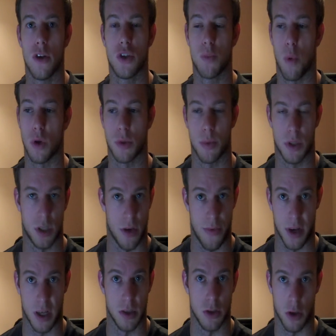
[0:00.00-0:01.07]
sport
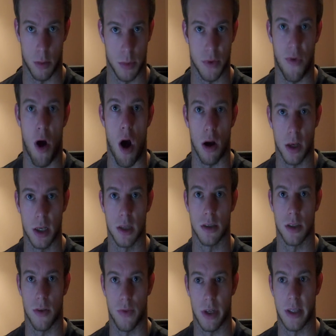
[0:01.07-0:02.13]
specific in terms of hockey
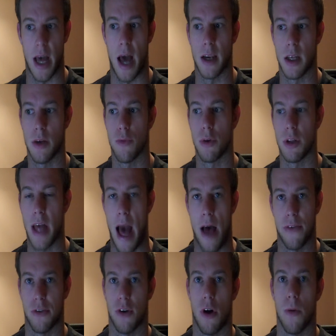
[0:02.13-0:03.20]
and stuff like that. He really
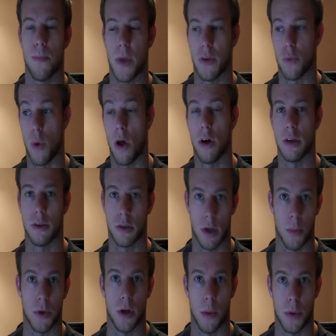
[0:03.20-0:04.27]
has it all, as well as
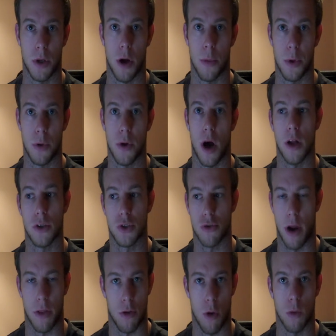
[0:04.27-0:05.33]

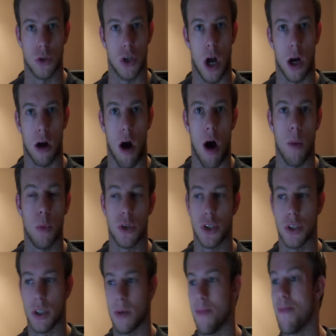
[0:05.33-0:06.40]
www.strengthcoach.com, which
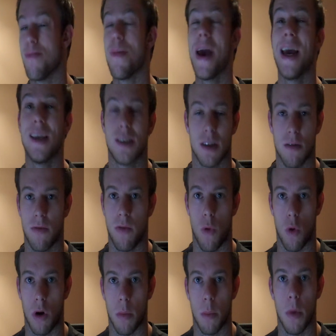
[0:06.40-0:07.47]
is an amazing
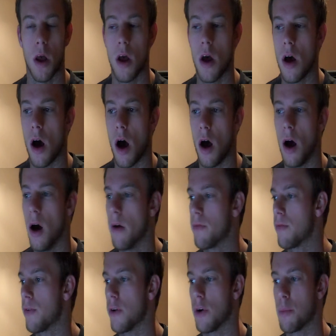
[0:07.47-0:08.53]
forum
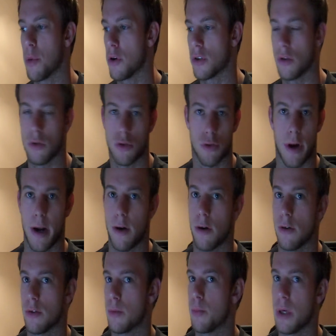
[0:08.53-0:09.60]
for personal
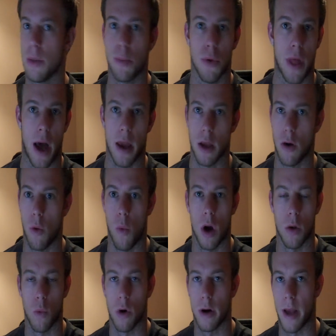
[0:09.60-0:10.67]
trainers, people that
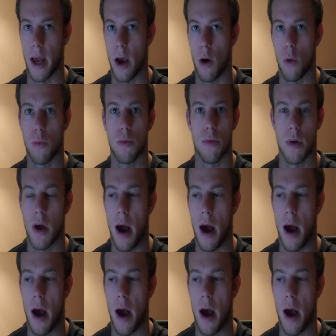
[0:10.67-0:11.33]
want to work out.